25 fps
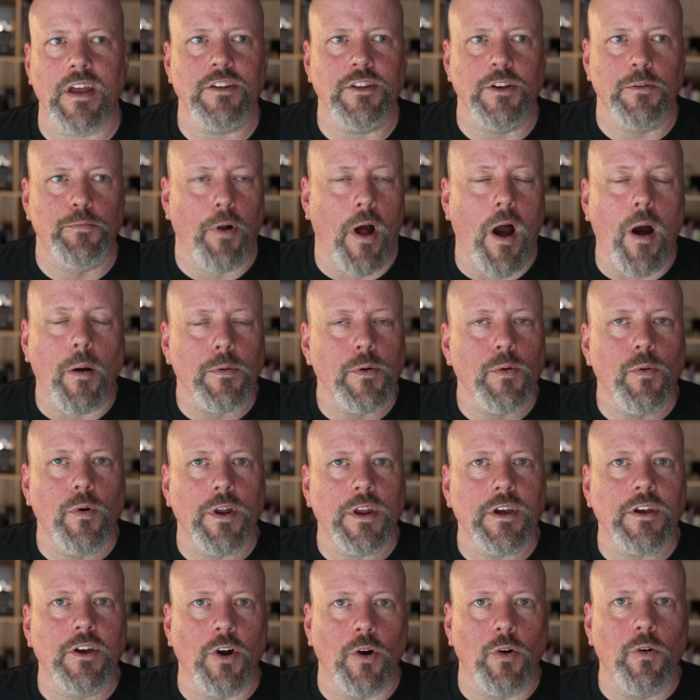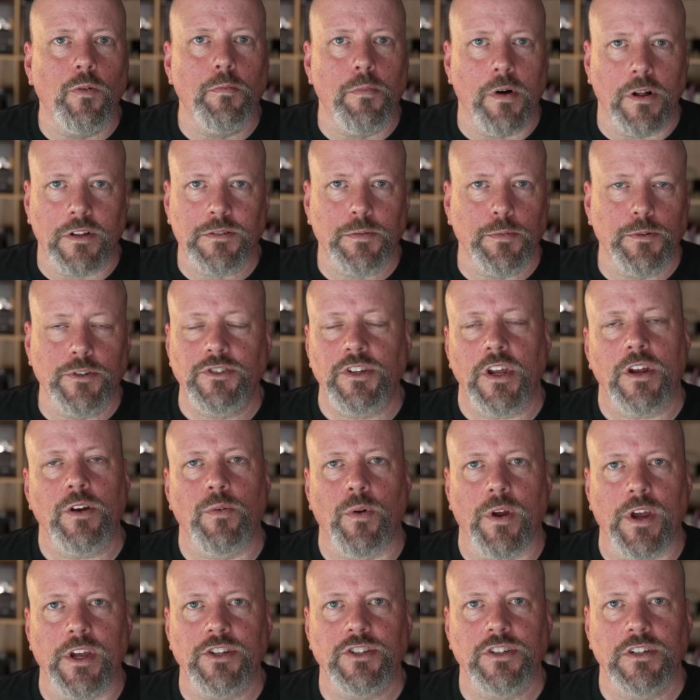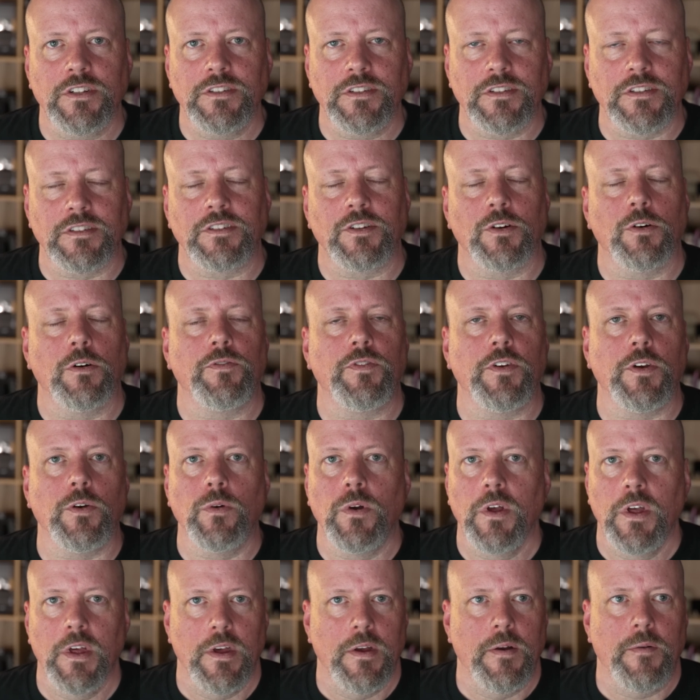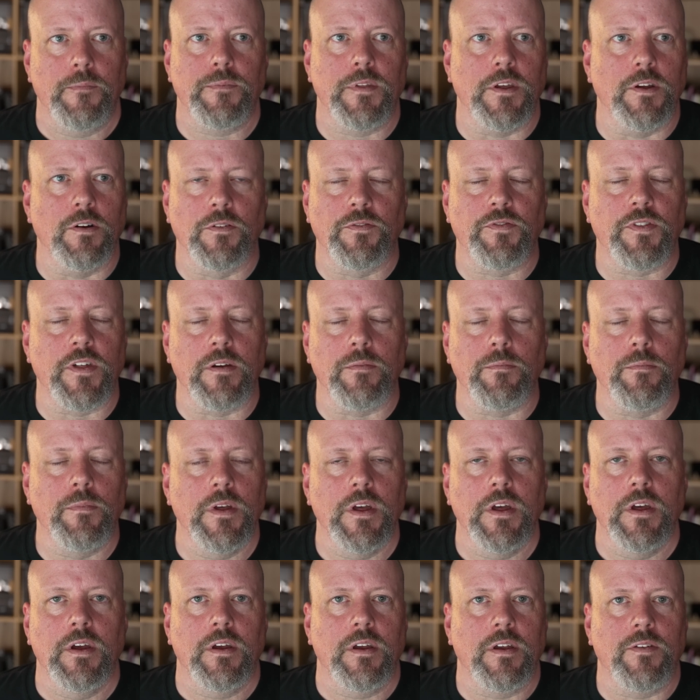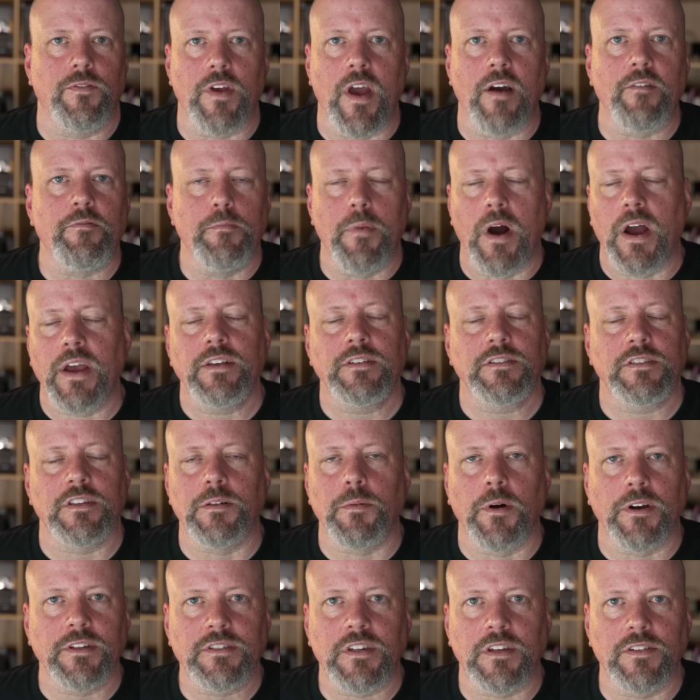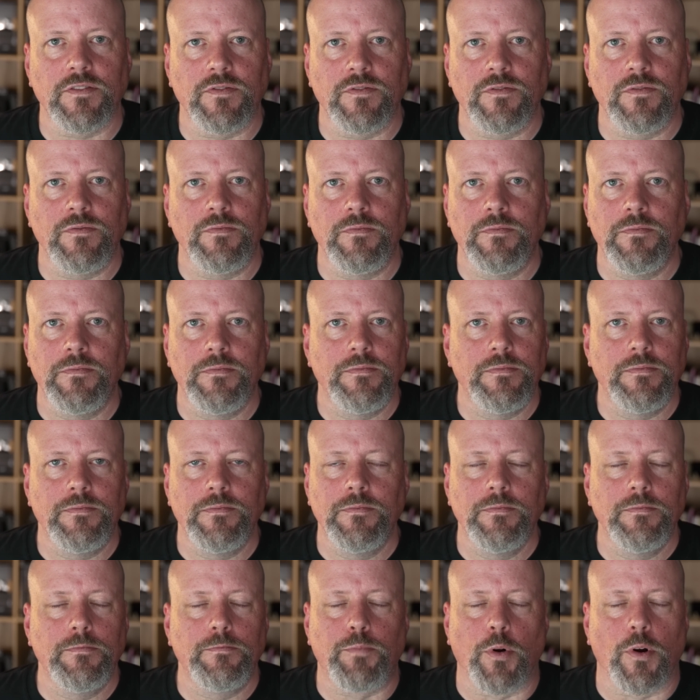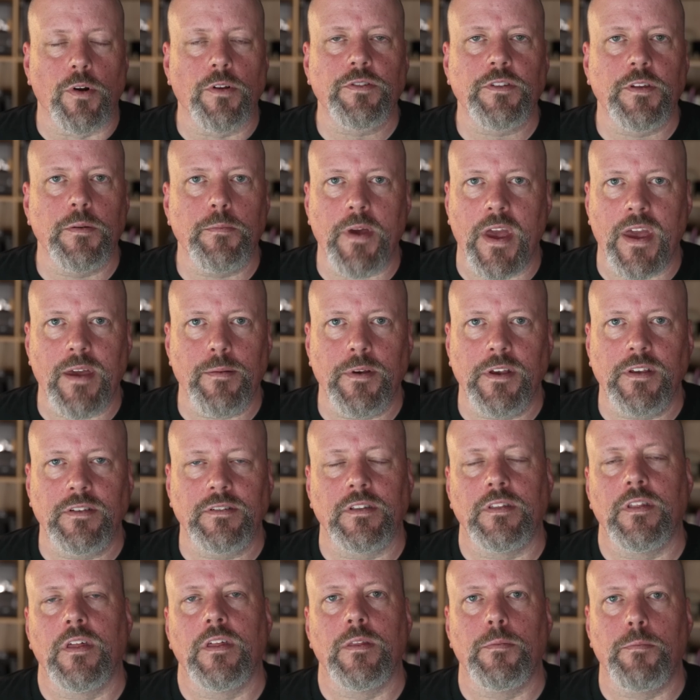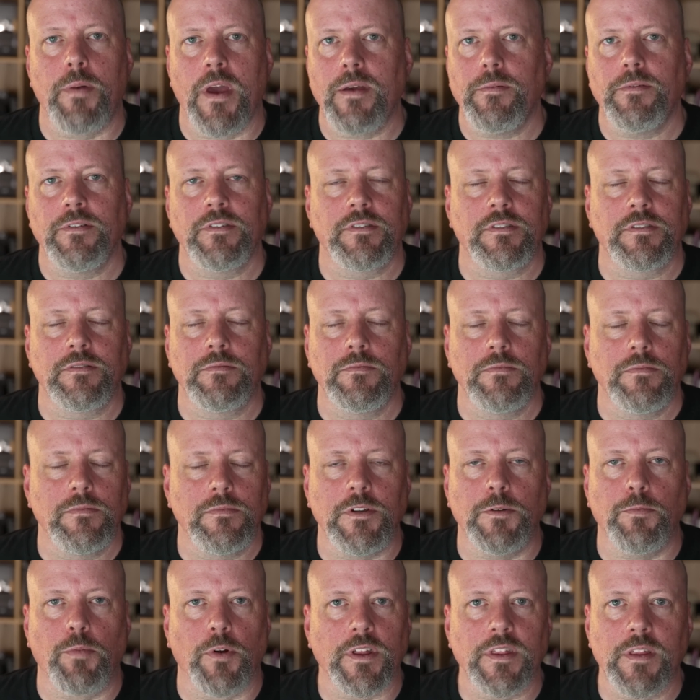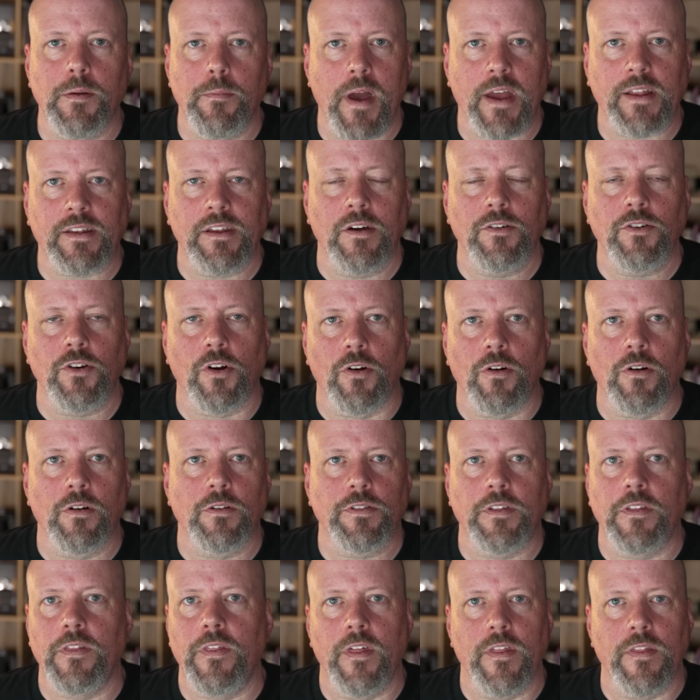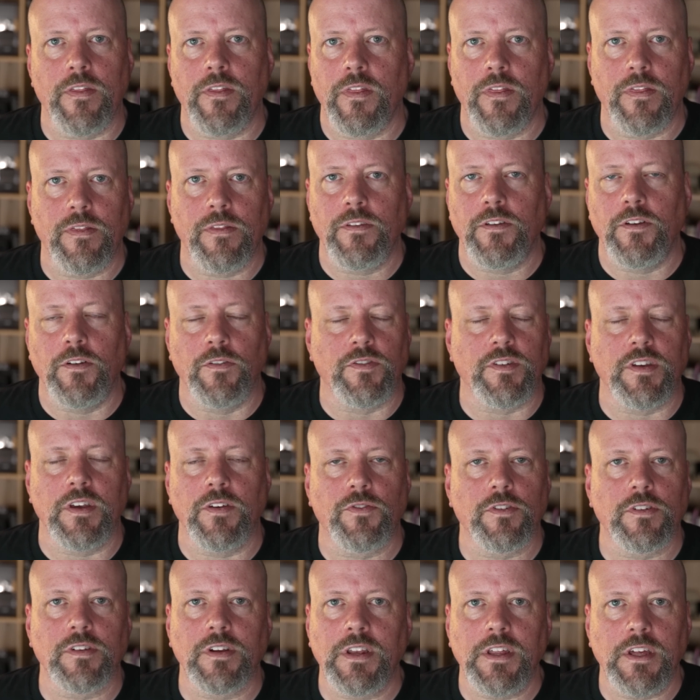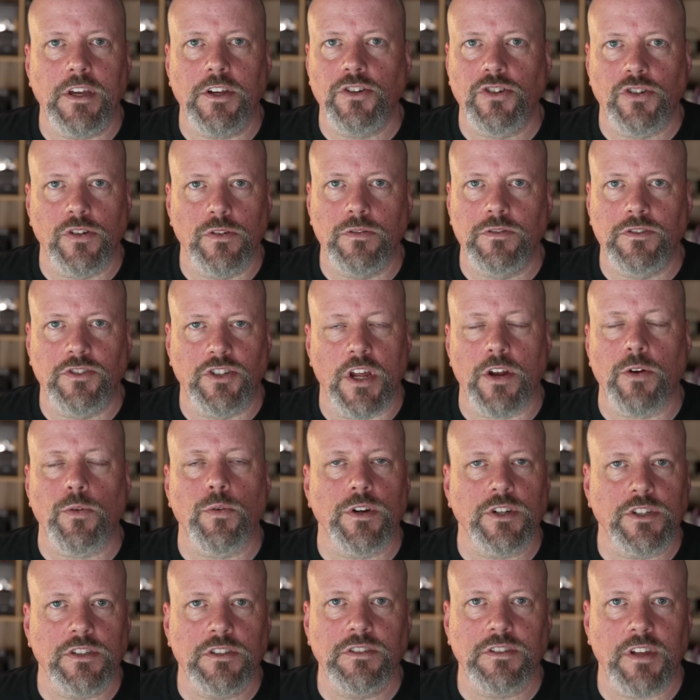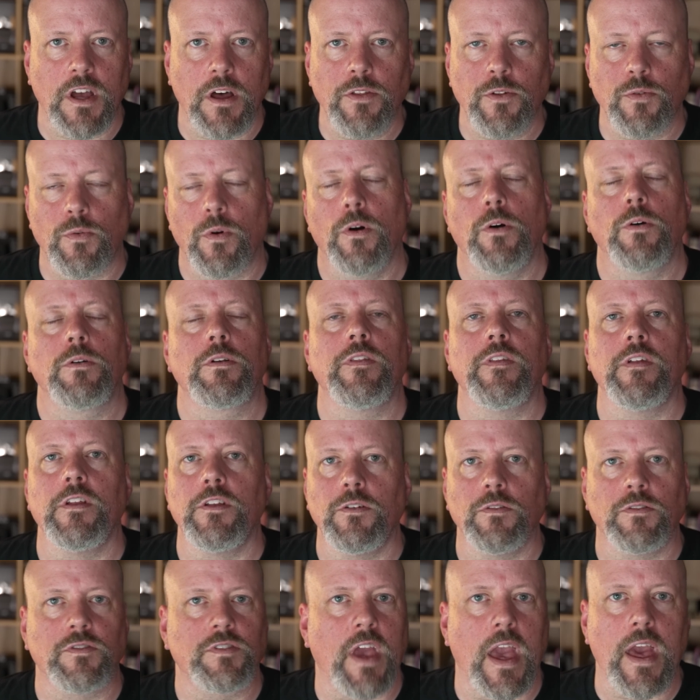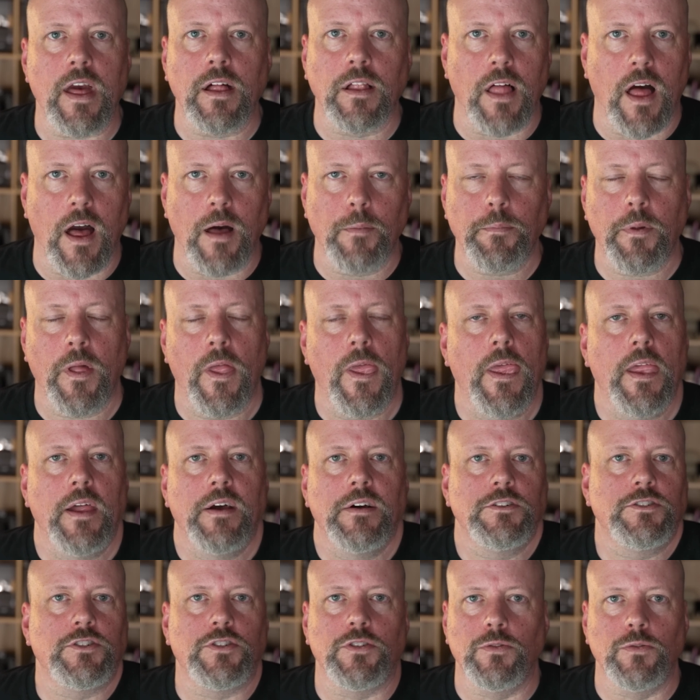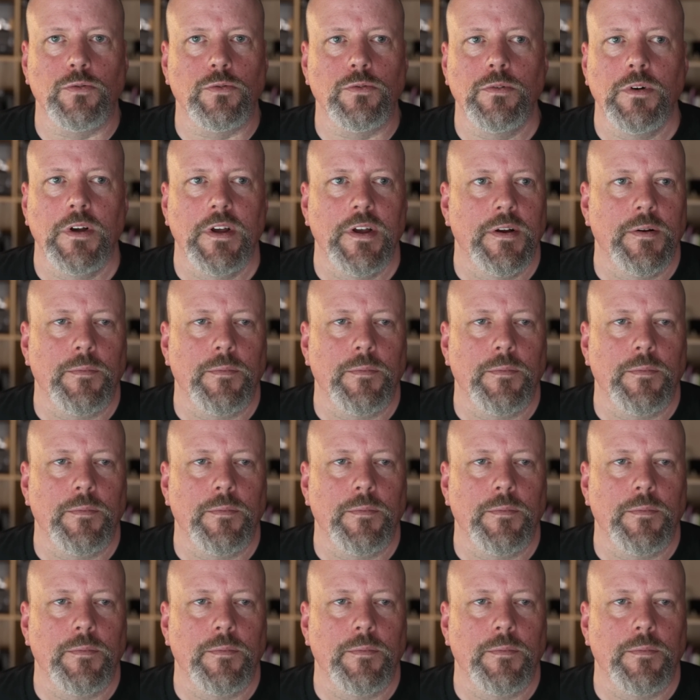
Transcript: and you probably want to go multiple generations and so if you you know if they if you have mice and the mice give birth to babies and then the babies you bring them back down to earth and then you see if there's any issues generations down the road and then you scale up to